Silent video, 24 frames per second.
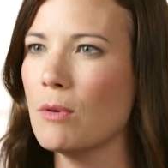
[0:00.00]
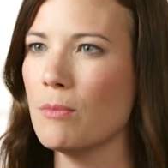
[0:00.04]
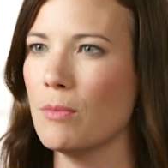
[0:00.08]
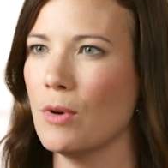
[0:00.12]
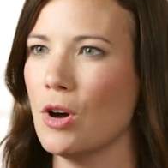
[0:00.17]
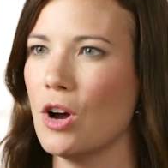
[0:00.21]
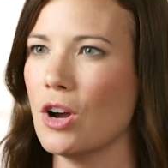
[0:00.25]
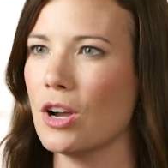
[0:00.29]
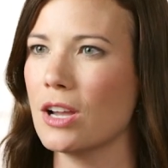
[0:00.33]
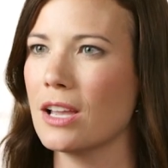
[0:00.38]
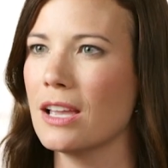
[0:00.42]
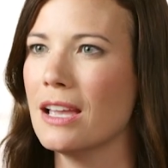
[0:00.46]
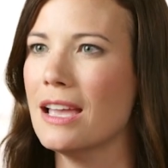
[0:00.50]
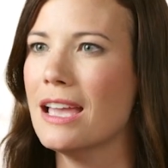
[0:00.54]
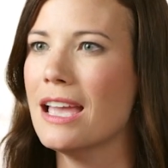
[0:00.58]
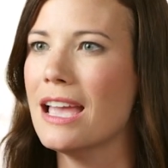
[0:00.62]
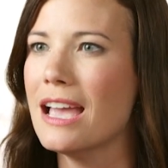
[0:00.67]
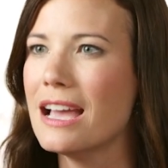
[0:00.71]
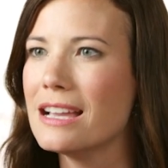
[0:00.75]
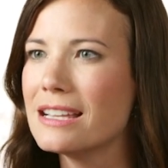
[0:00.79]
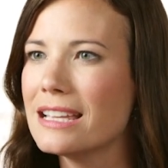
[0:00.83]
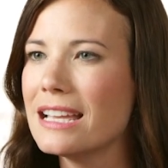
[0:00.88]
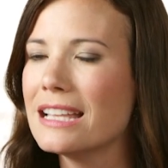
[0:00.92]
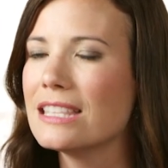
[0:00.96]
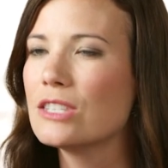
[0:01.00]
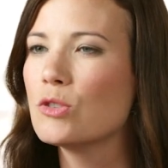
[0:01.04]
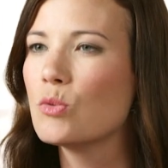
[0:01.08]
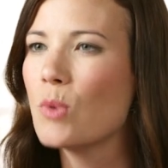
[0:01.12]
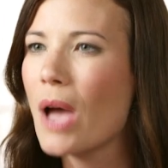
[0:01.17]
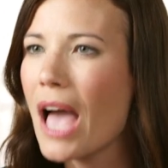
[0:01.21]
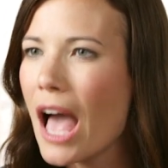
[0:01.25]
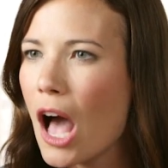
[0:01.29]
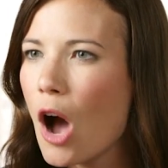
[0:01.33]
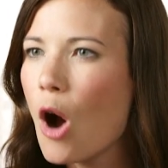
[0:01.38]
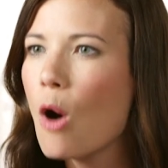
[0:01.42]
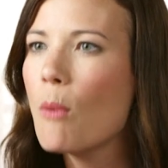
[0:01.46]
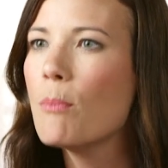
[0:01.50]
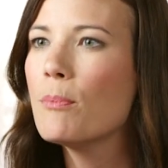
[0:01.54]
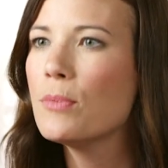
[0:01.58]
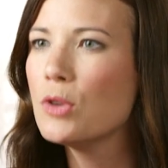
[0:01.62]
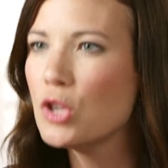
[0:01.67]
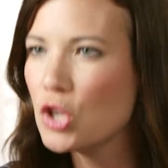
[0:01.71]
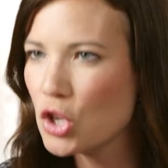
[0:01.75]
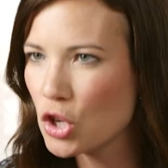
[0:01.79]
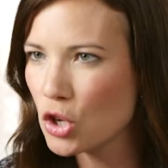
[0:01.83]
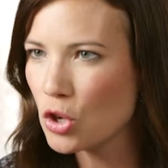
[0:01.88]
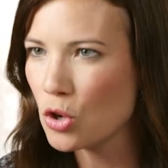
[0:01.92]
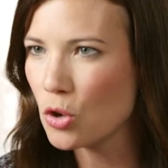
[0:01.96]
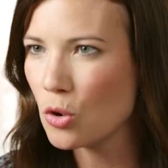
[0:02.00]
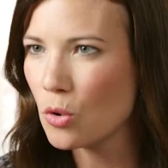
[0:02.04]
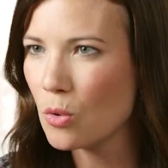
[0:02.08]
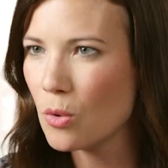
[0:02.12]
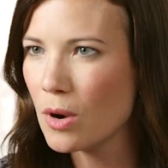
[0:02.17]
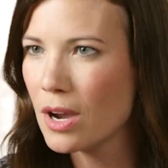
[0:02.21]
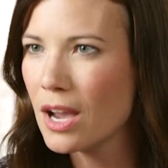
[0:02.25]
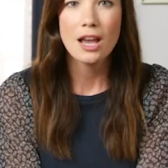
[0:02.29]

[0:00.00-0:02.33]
book. Again, to help you